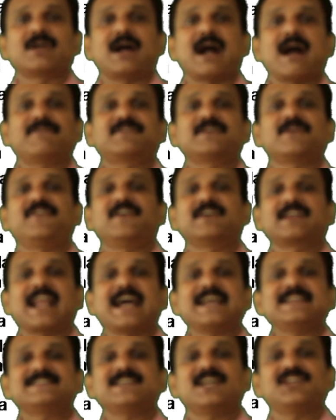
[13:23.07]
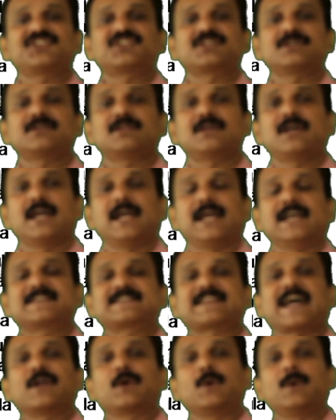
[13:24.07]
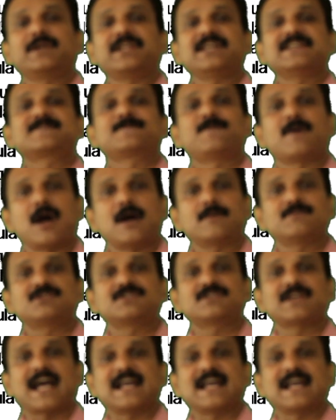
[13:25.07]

After fertilization, a zygote is formed.